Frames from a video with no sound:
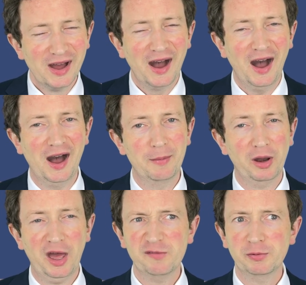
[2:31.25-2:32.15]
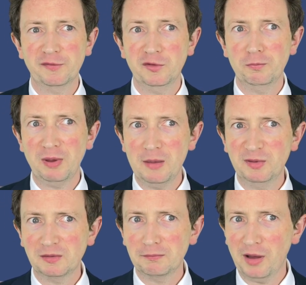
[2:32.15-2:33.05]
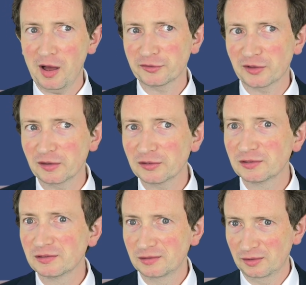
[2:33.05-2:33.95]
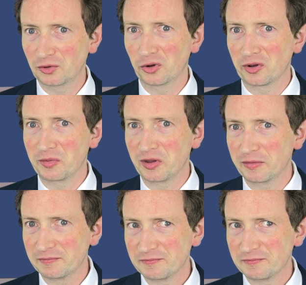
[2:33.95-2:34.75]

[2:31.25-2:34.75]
But I have put a few babies in baskets, if you know what I mean.